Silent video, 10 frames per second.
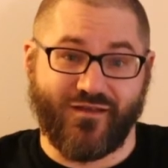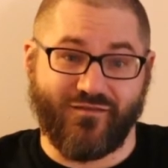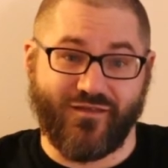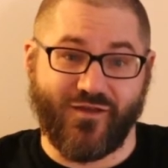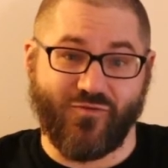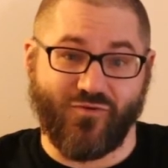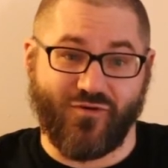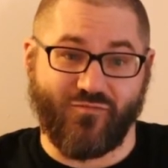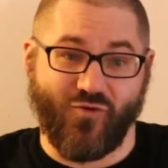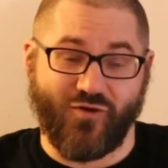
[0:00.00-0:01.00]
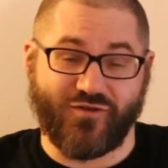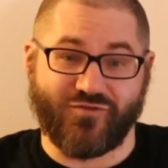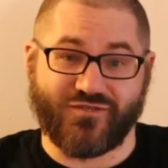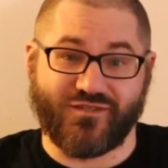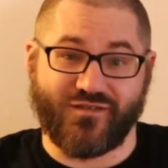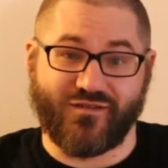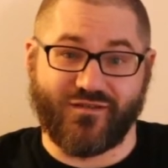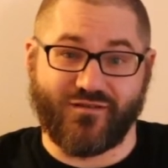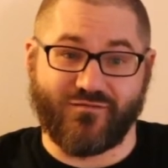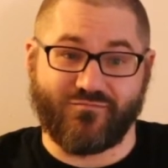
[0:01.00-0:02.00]
They were more interested
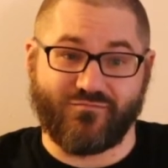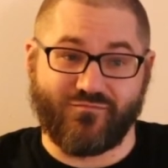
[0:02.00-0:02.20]
in